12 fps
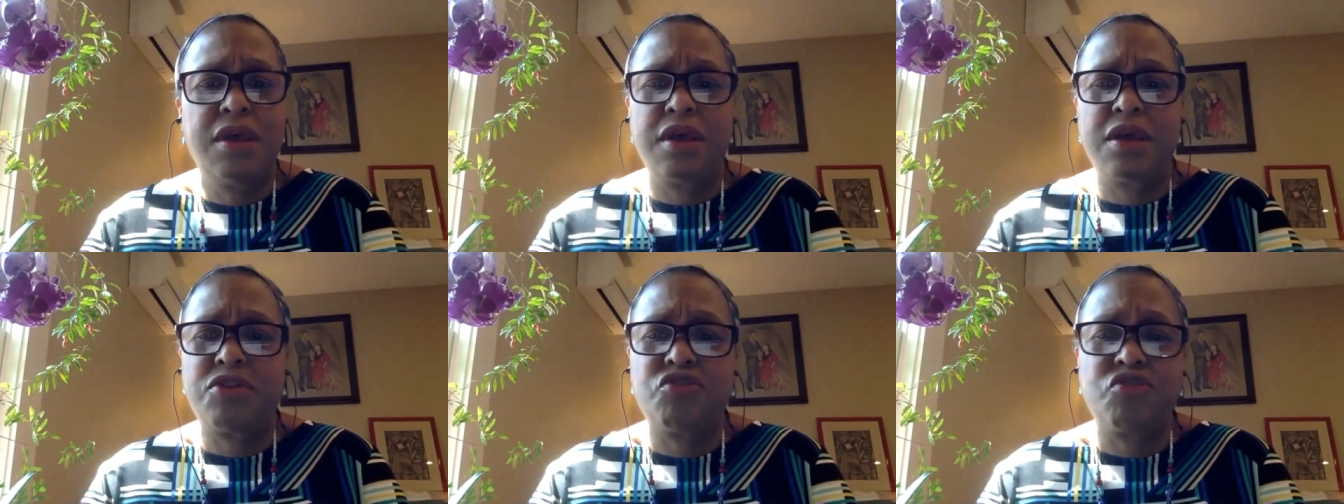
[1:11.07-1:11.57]

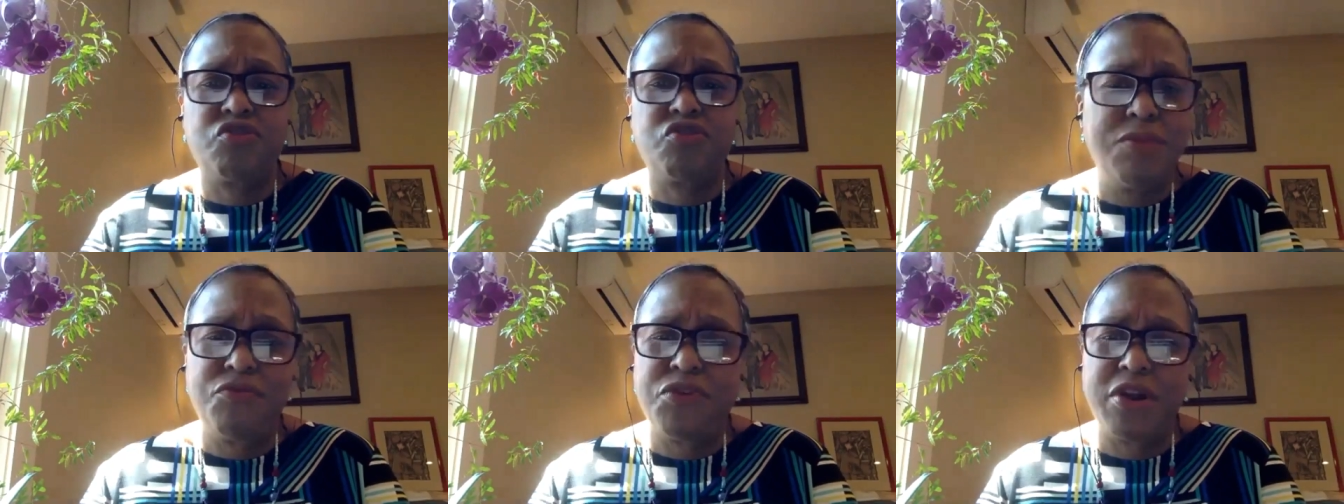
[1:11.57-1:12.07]

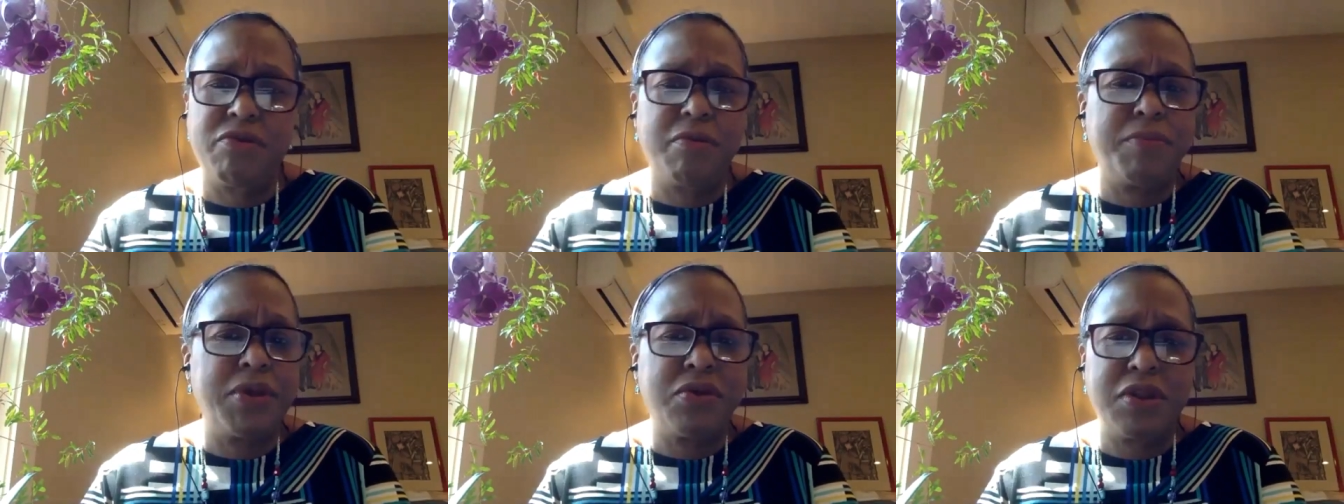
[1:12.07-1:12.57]
extreme
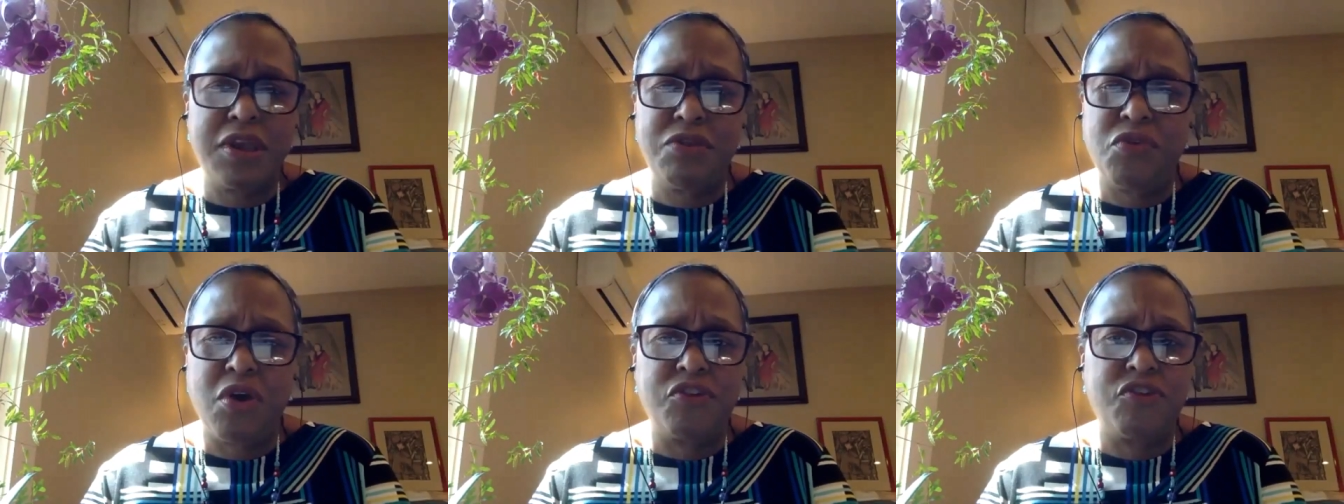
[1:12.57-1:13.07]
vulnerability
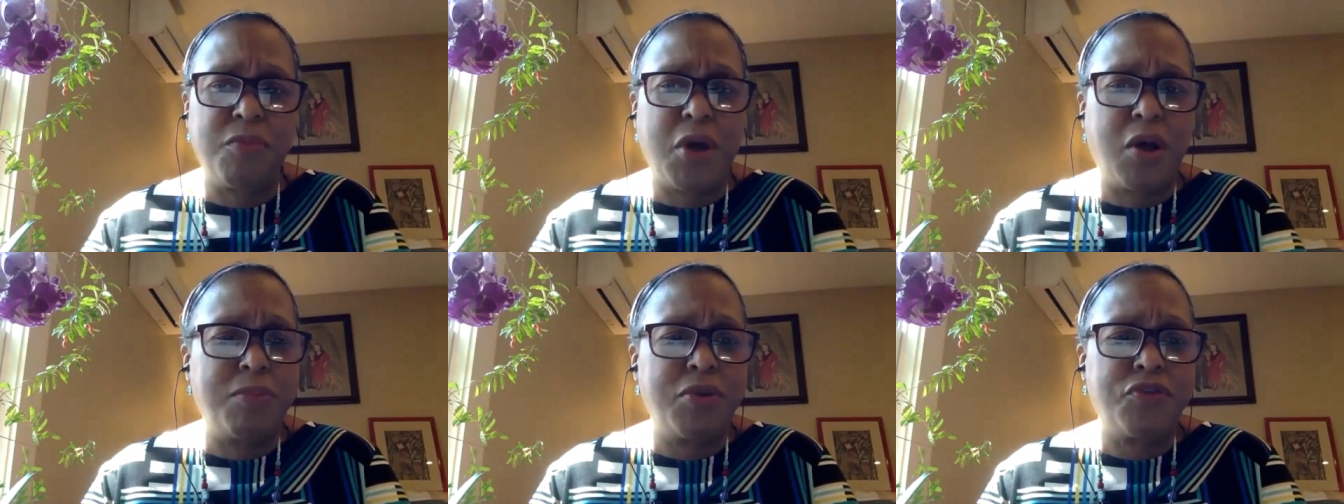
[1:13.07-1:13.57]
for our small
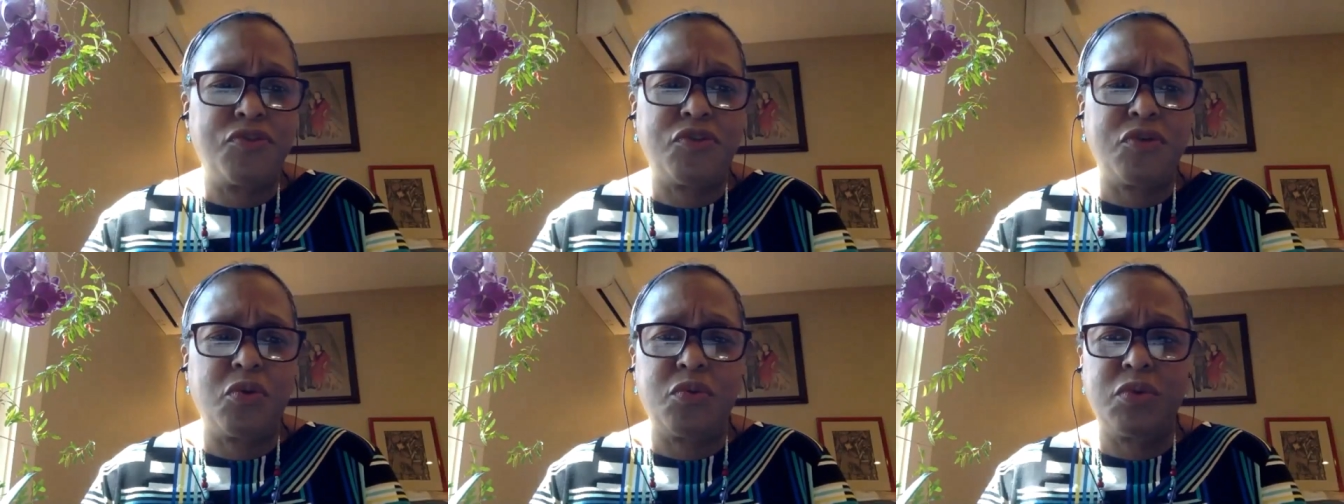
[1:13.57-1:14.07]
business
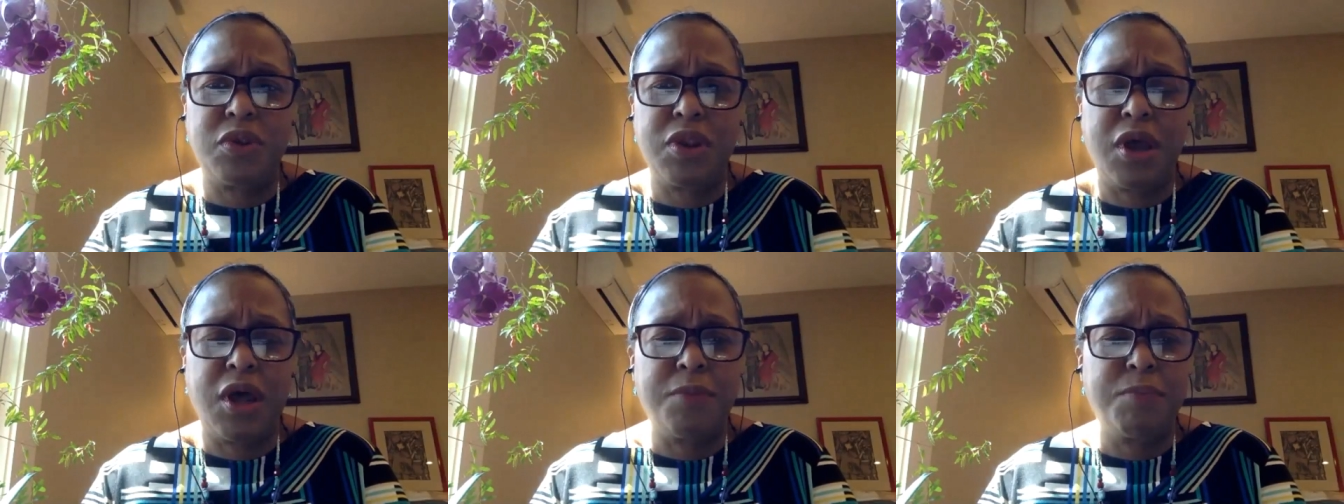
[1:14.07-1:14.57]
owned,
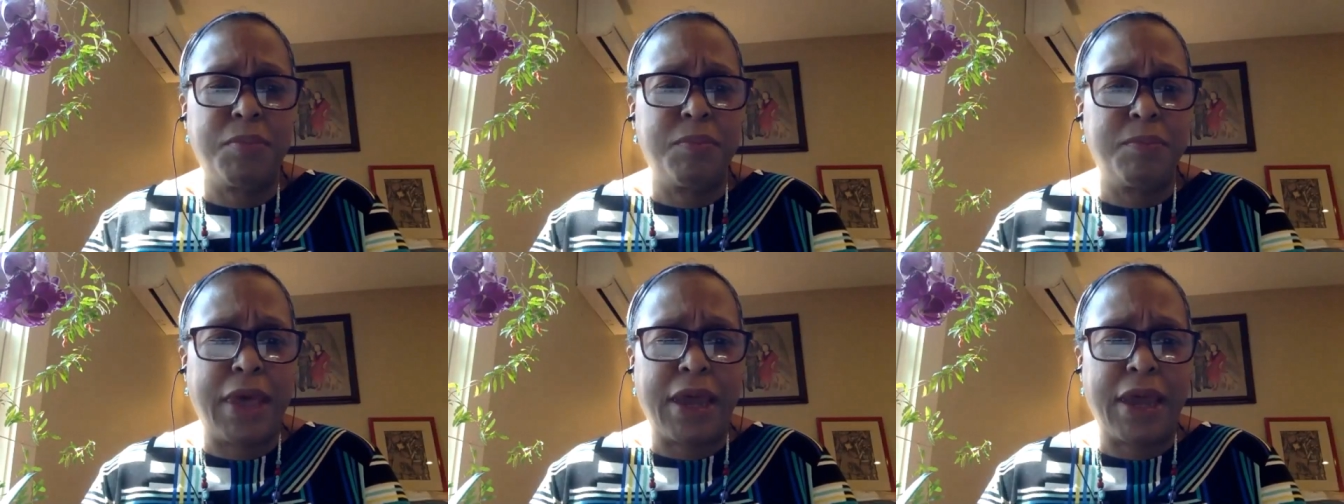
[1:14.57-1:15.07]
uh,
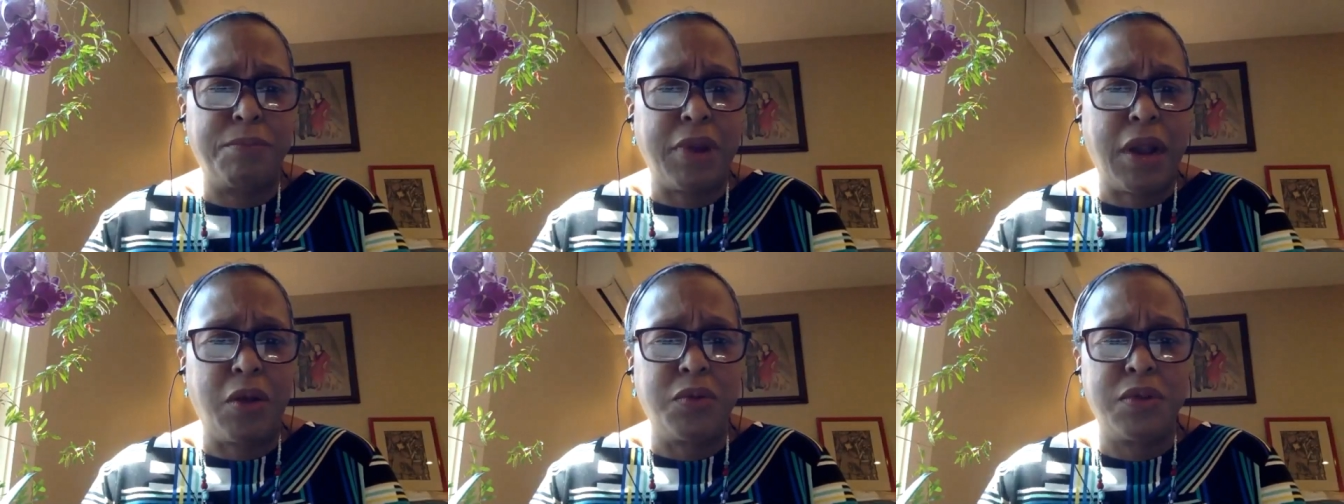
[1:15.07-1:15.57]
Black and
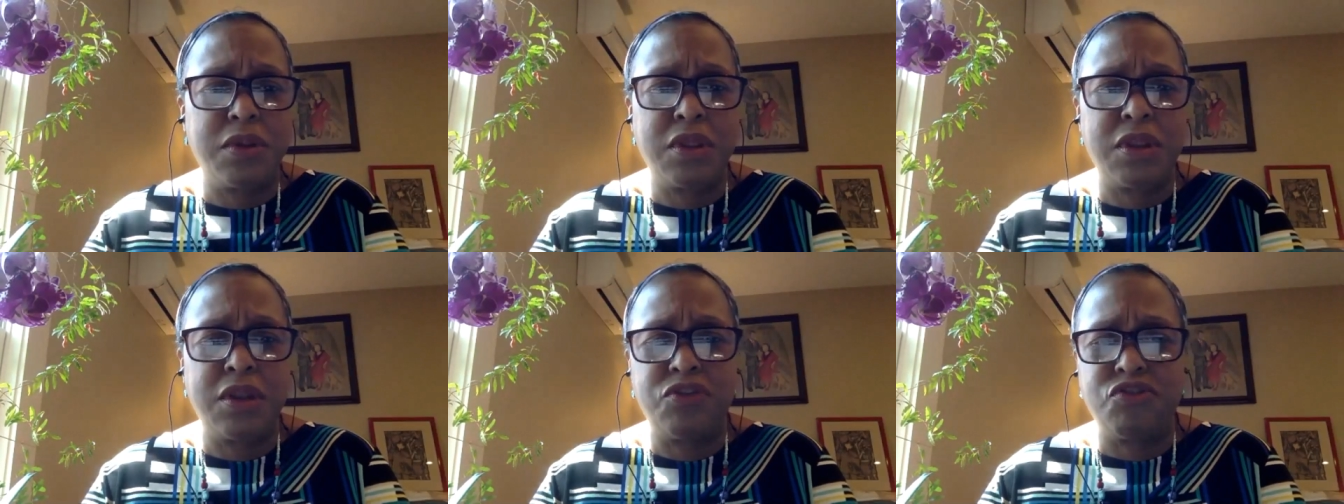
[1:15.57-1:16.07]
Brown,
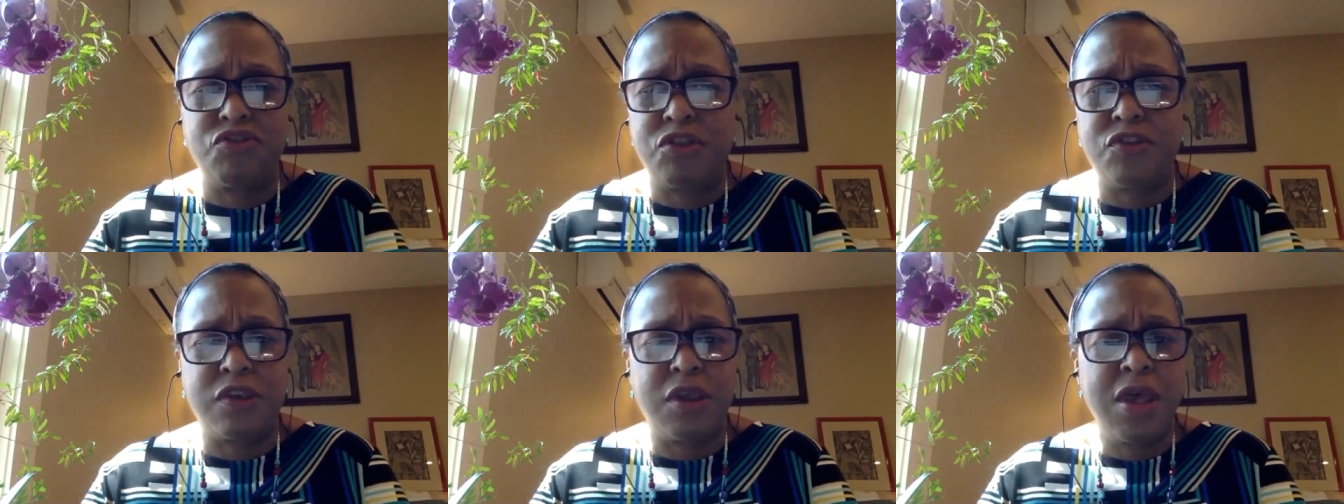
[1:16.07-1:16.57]
Indigenous,
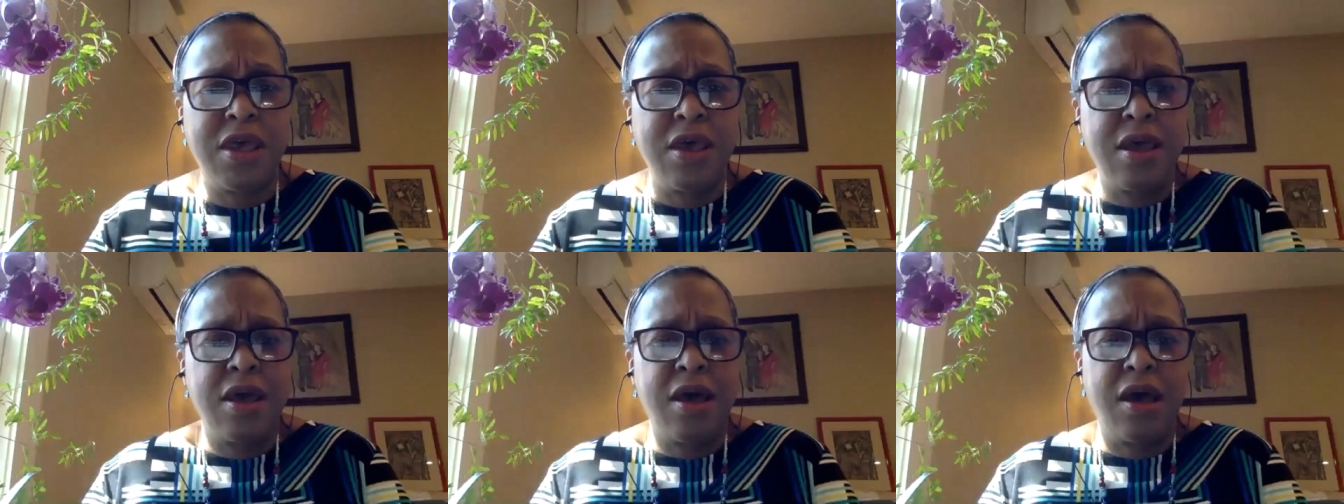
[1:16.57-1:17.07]

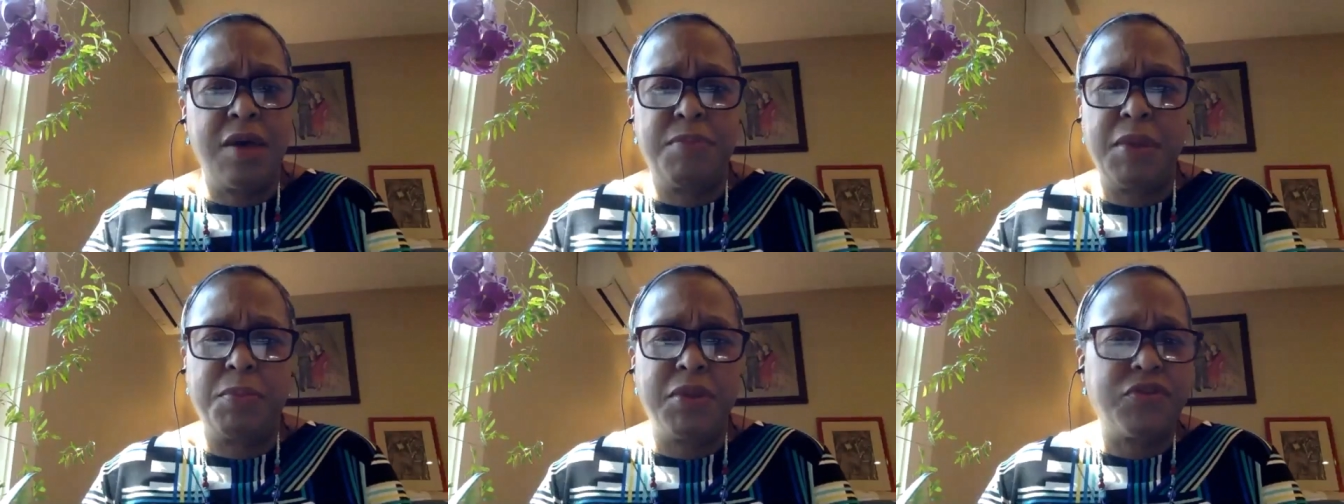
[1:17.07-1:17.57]
and uh,
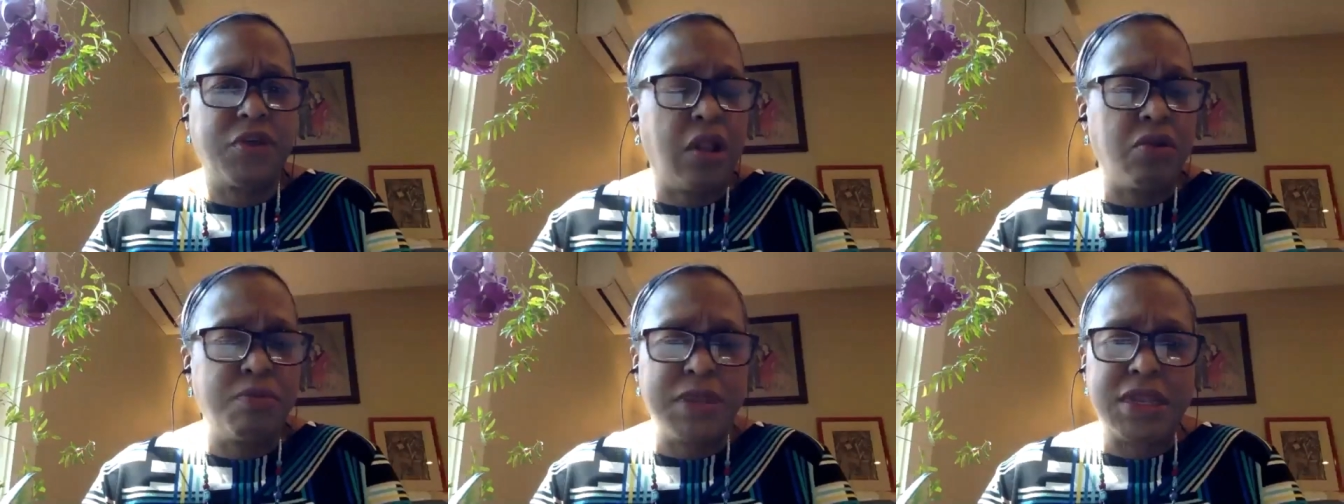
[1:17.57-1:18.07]
people of
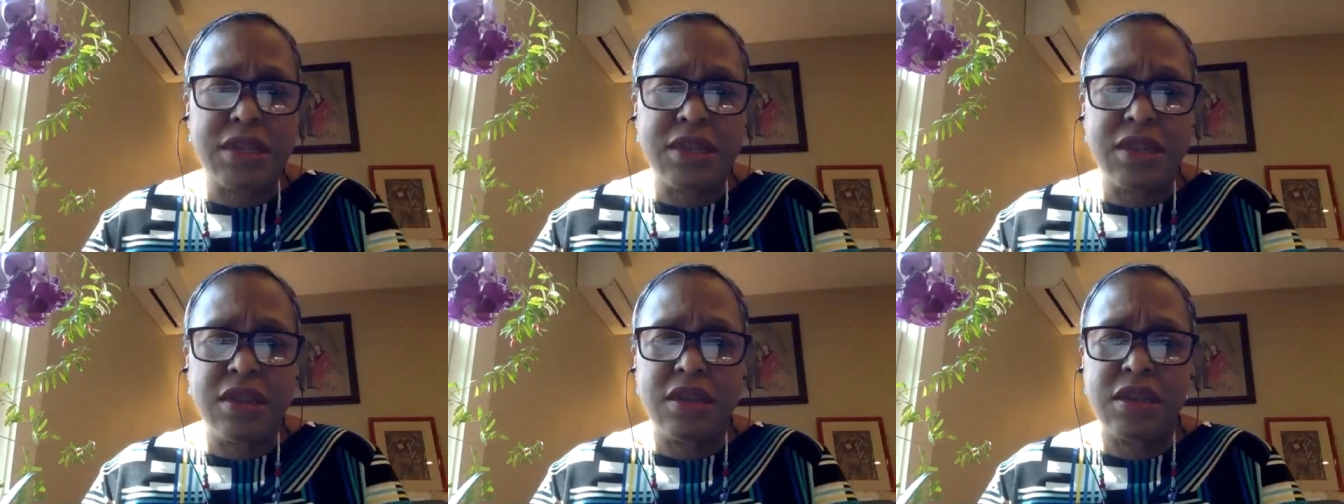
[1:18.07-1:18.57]
color
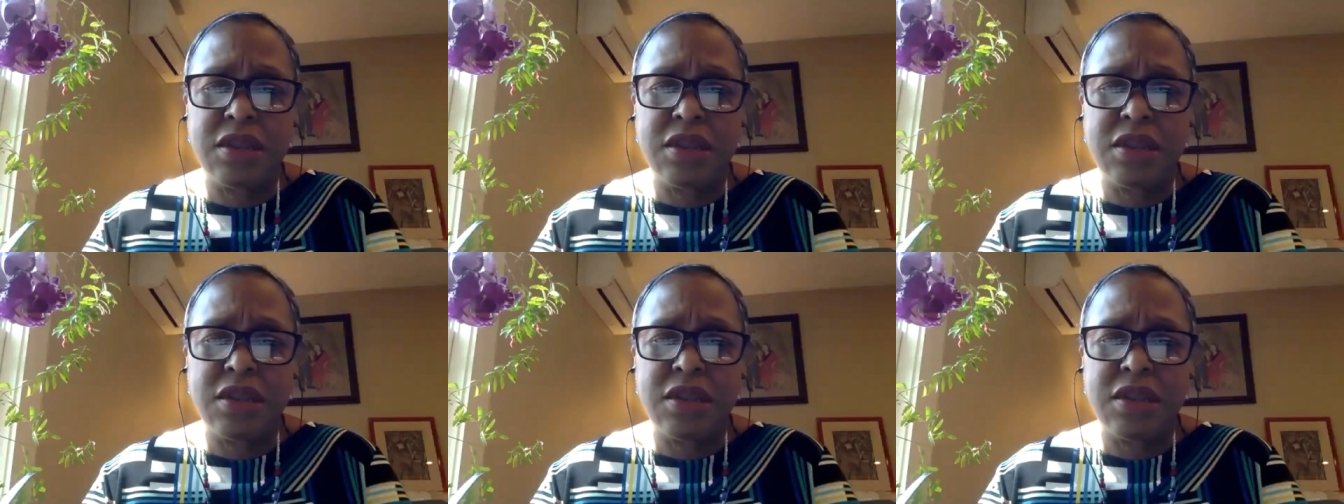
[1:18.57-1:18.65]
businesses,